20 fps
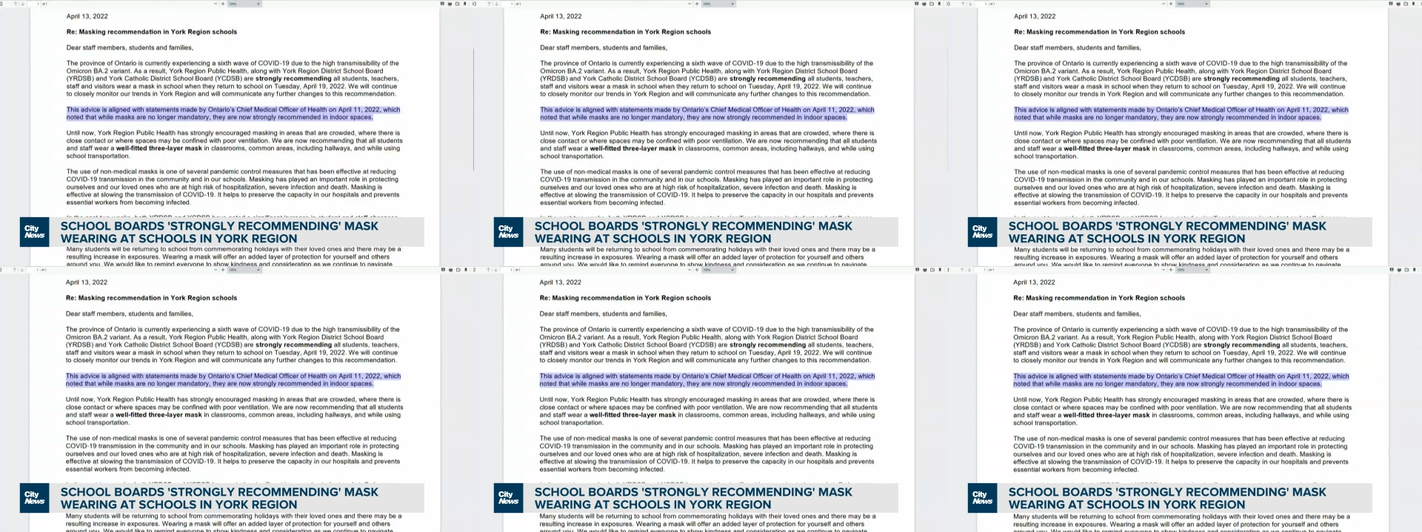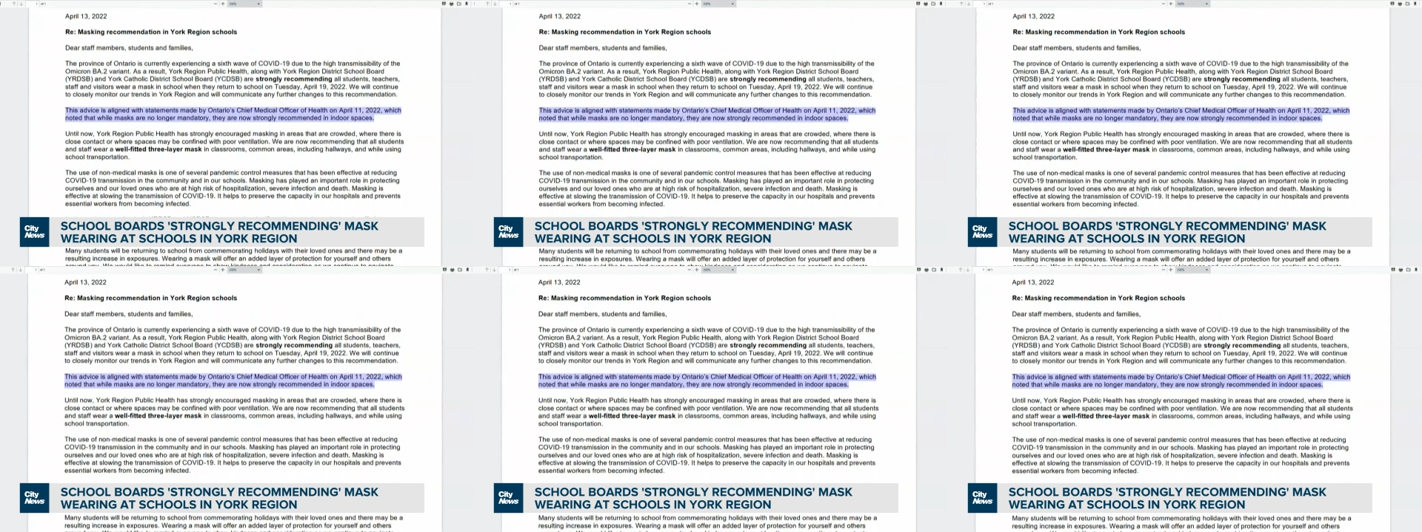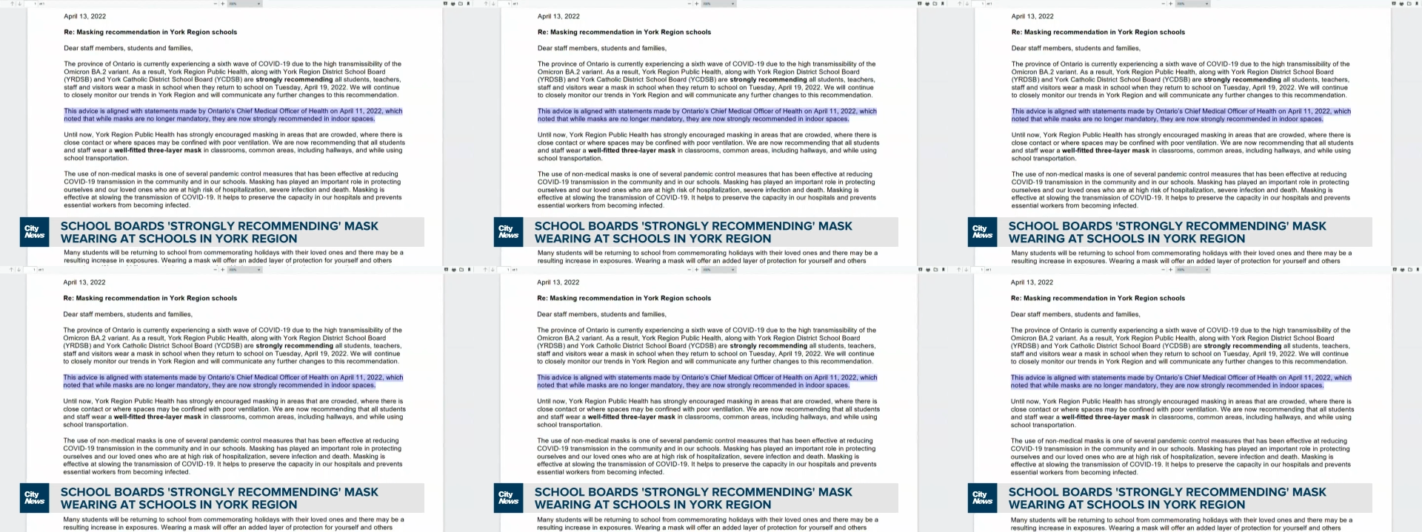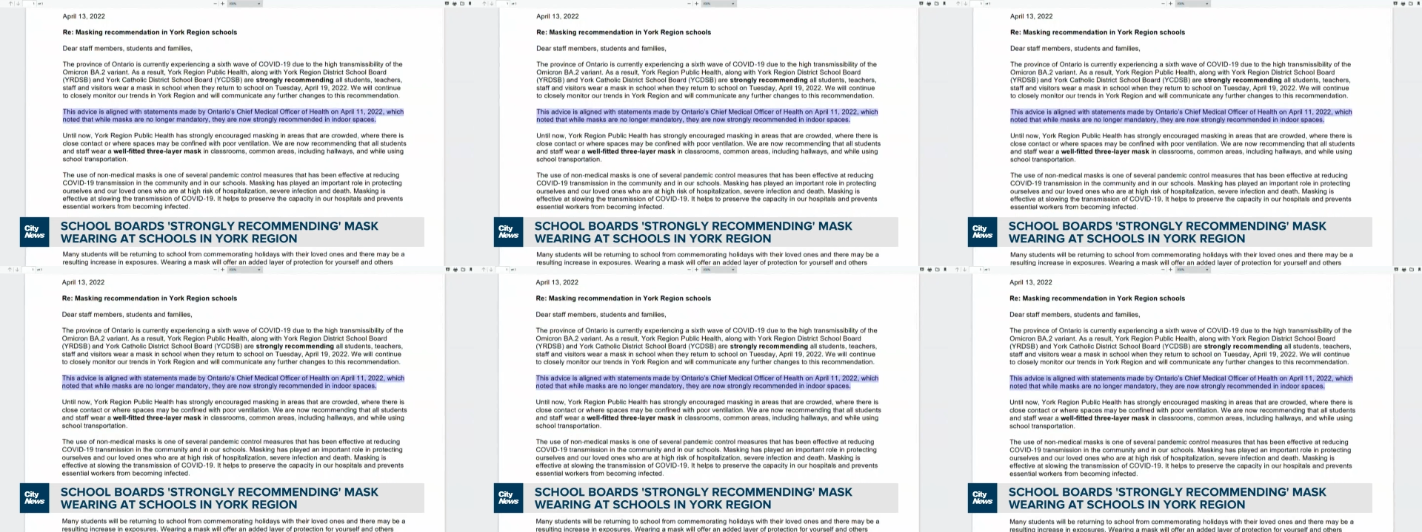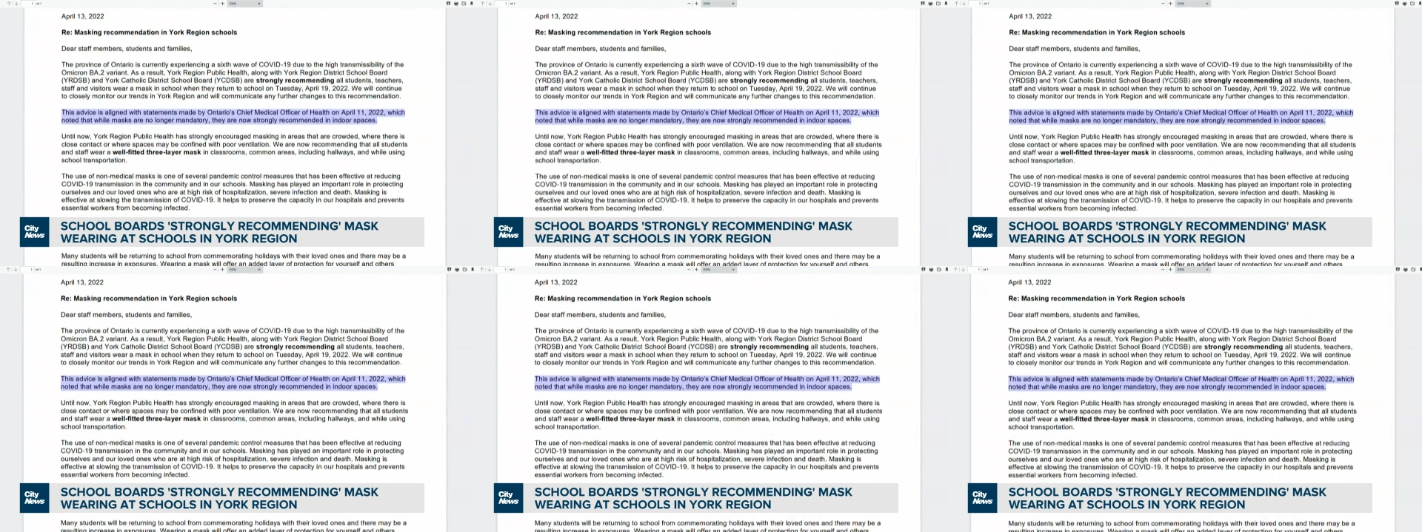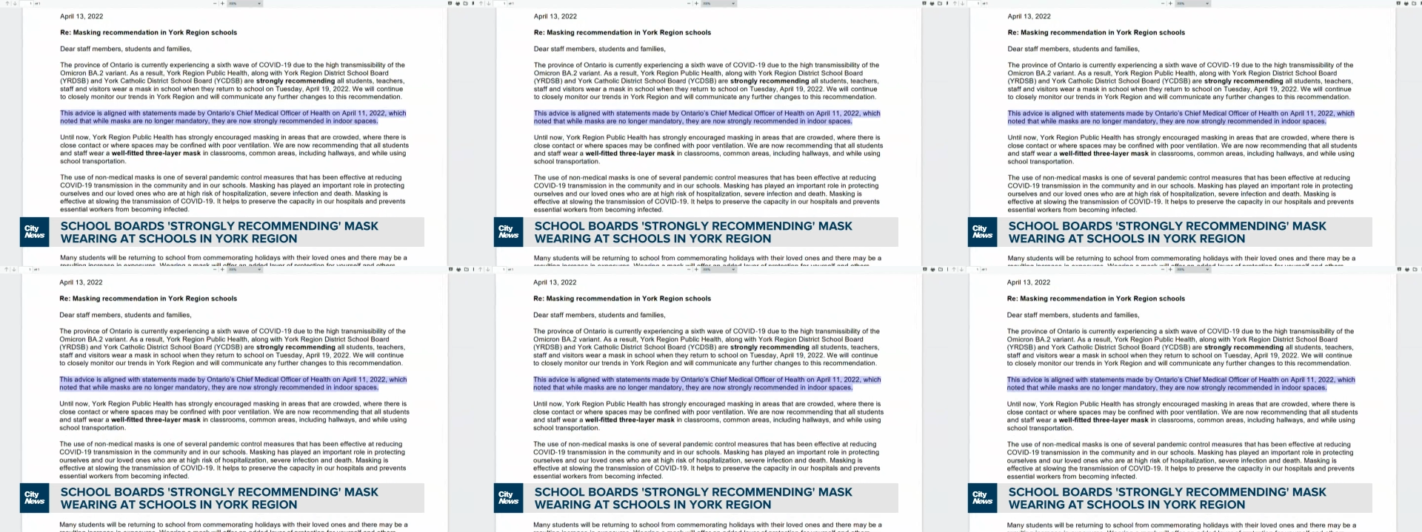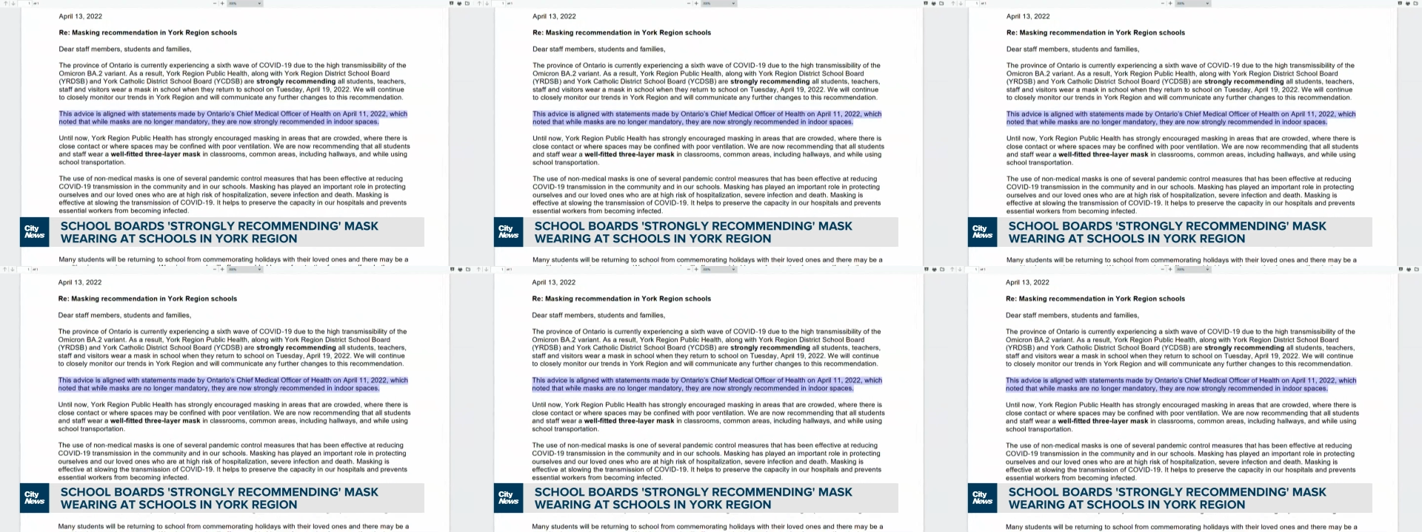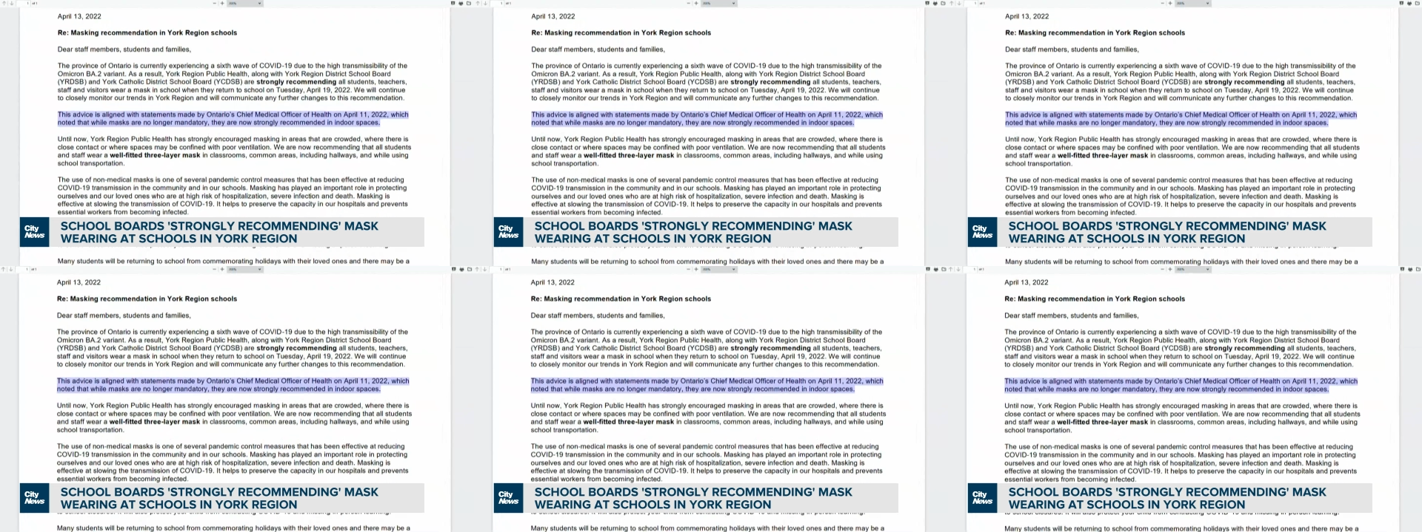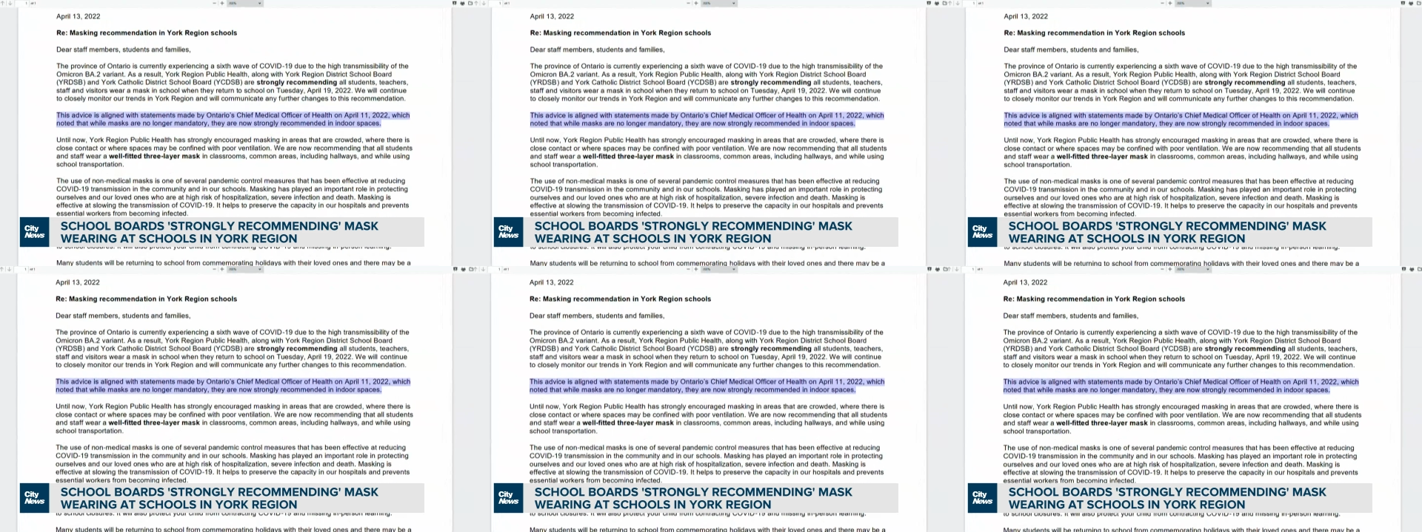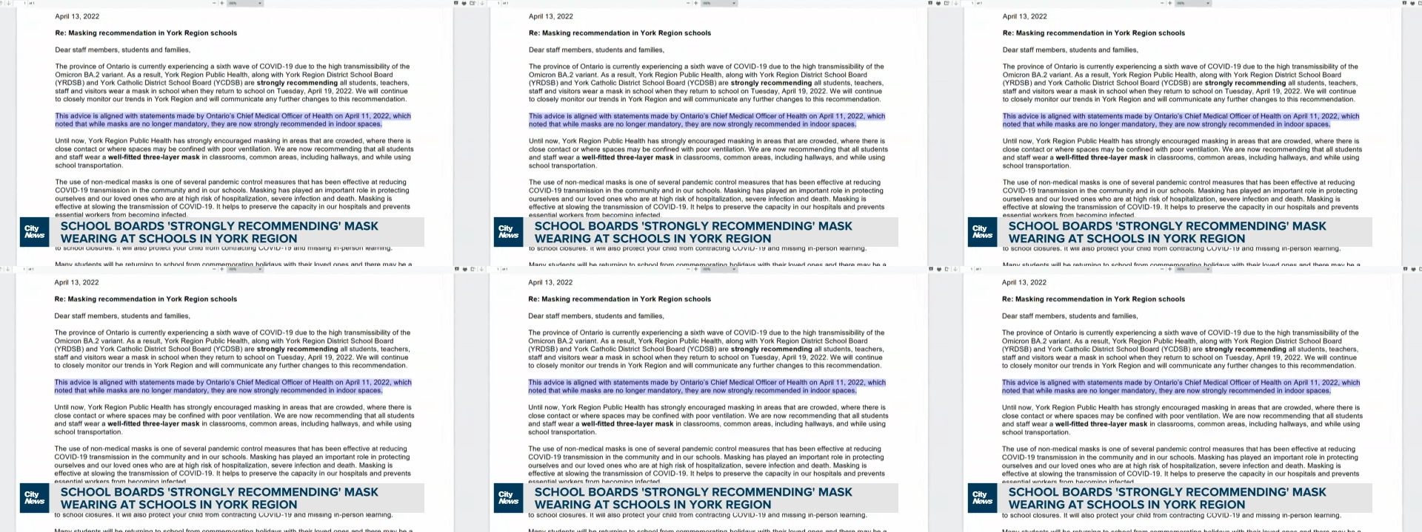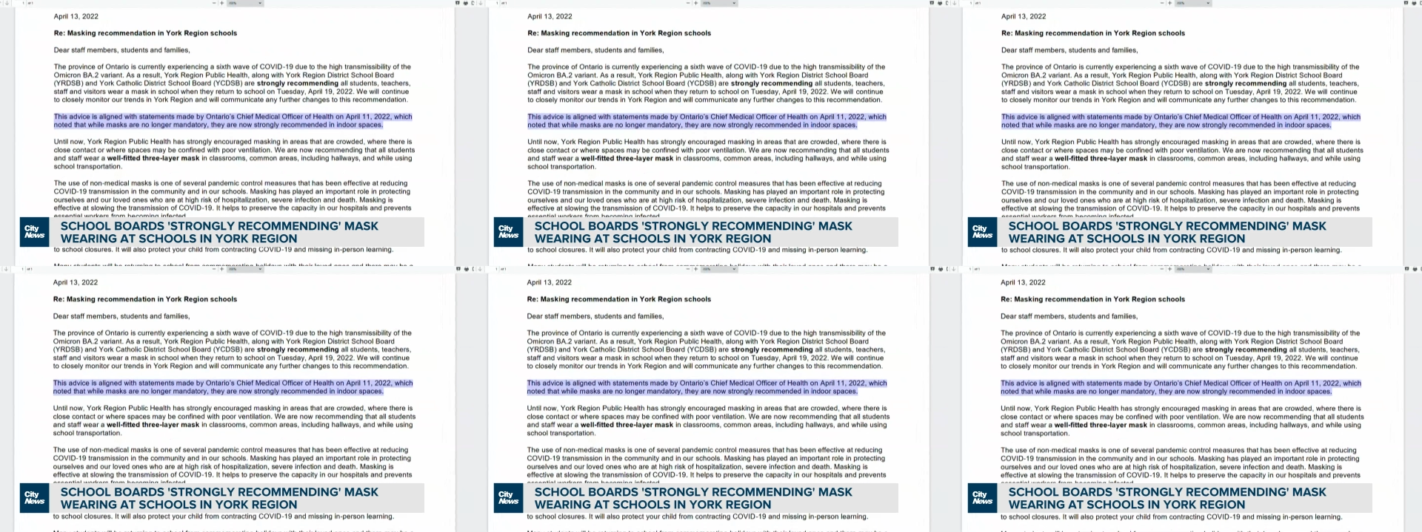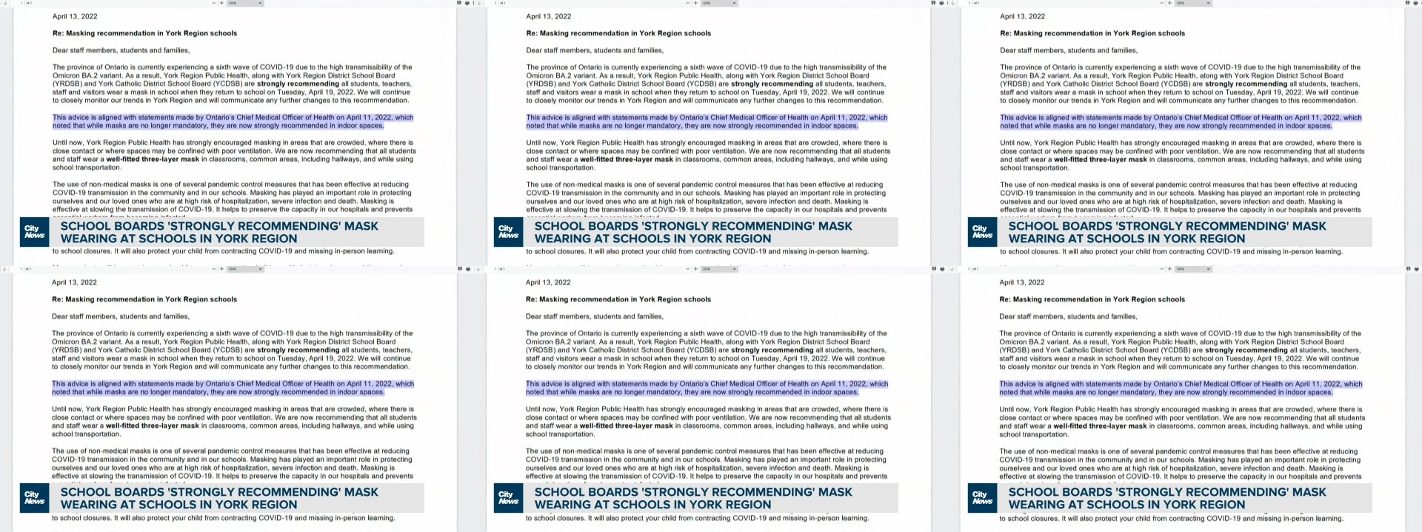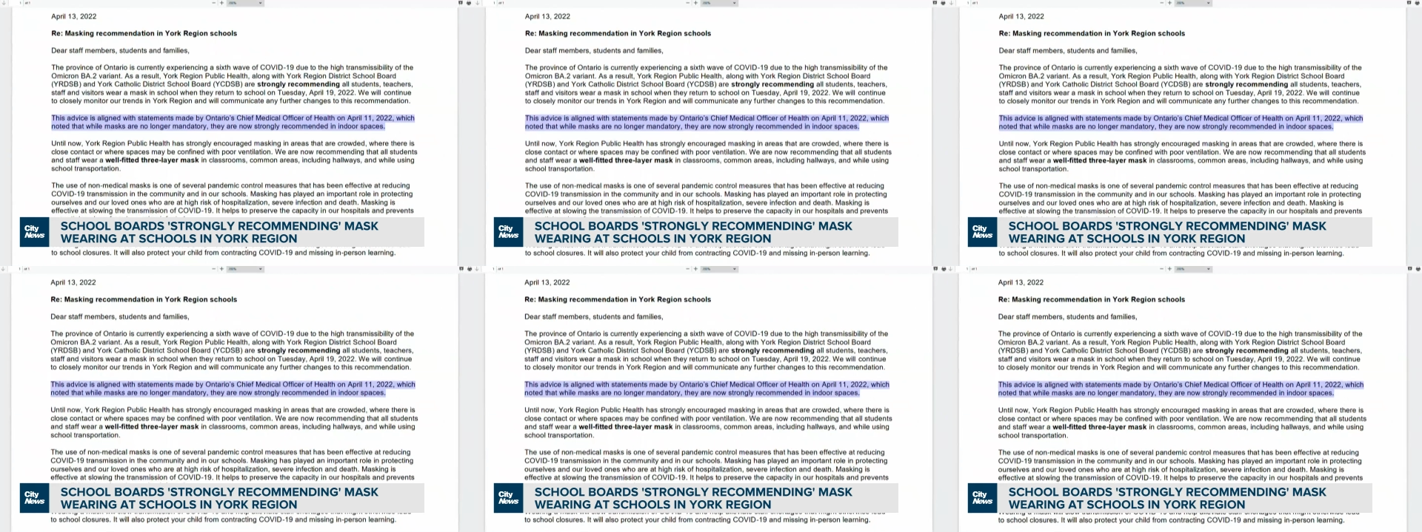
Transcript: No face is visible, so there are no lips to read.